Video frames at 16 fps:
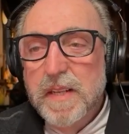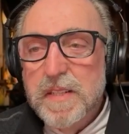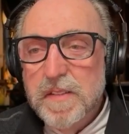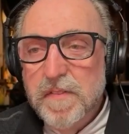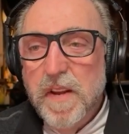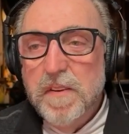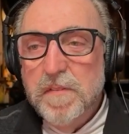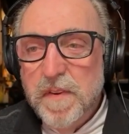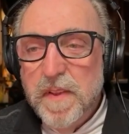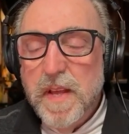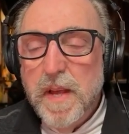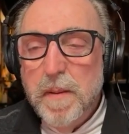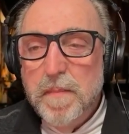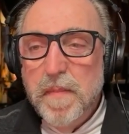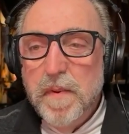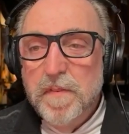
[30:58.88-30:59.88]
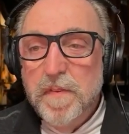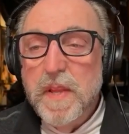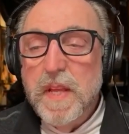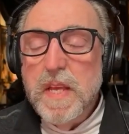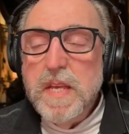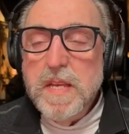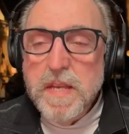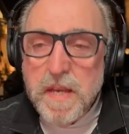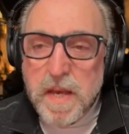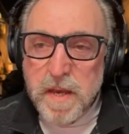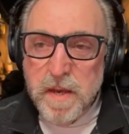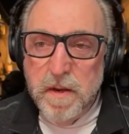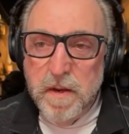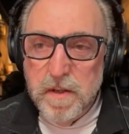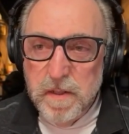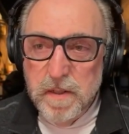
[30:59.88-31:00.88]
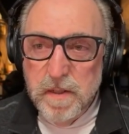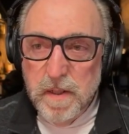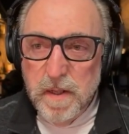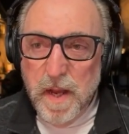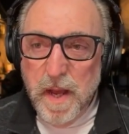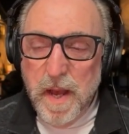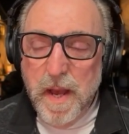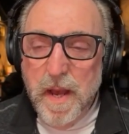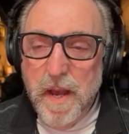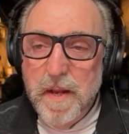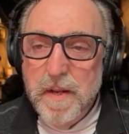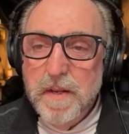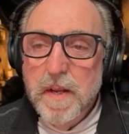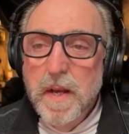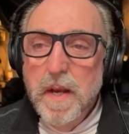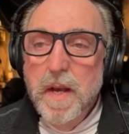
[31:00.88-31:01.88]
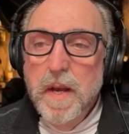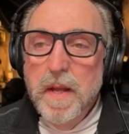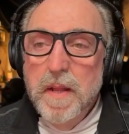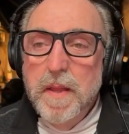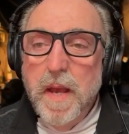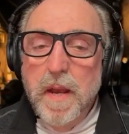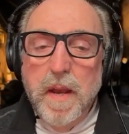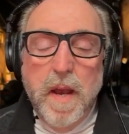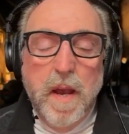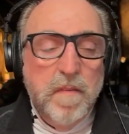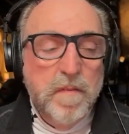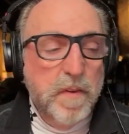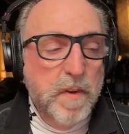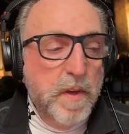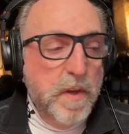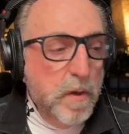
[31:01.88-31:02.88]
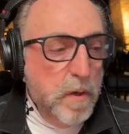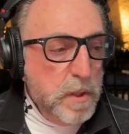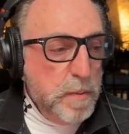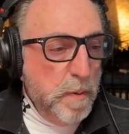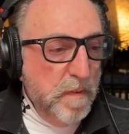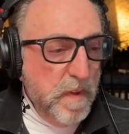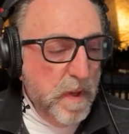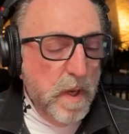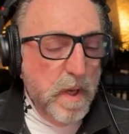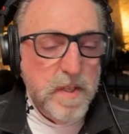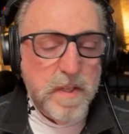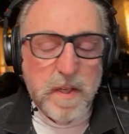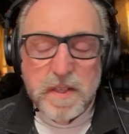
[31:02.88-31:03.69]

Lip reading: event for them for the year. And they have huge pavilions. It's